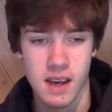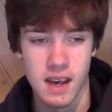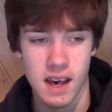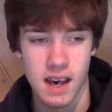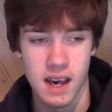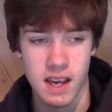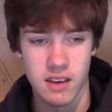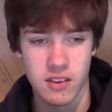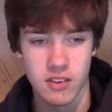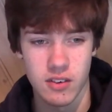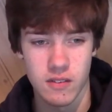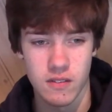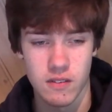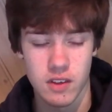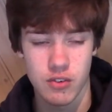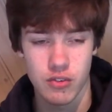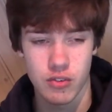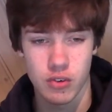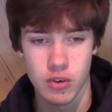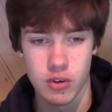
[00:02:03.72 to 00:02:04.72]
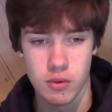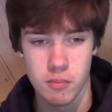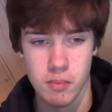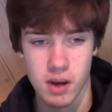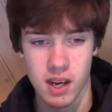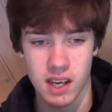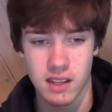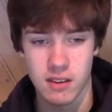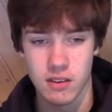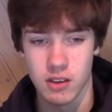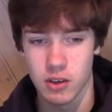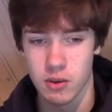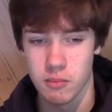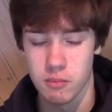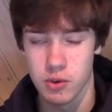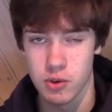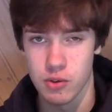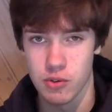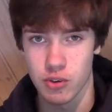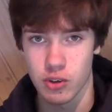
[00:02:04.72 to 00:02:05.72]
And this could make the
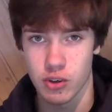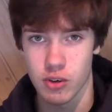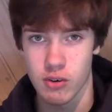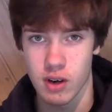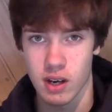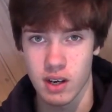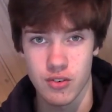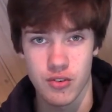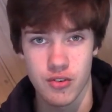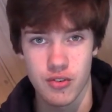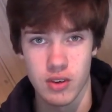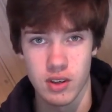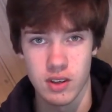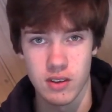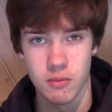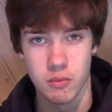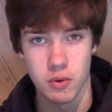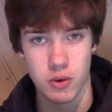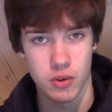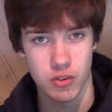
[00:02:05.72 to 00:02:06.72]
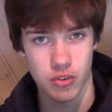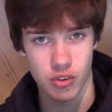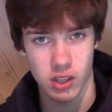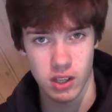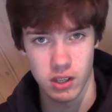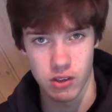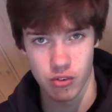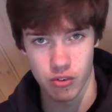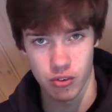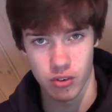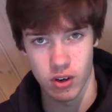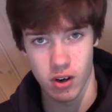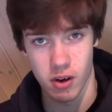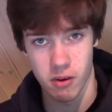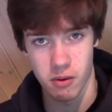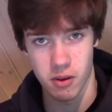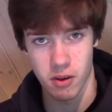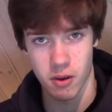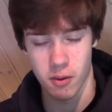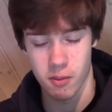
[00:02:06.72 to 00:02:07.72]
computer crash in the worst case
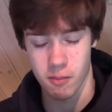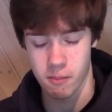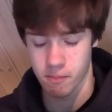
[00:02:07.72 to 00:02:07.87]
scenario.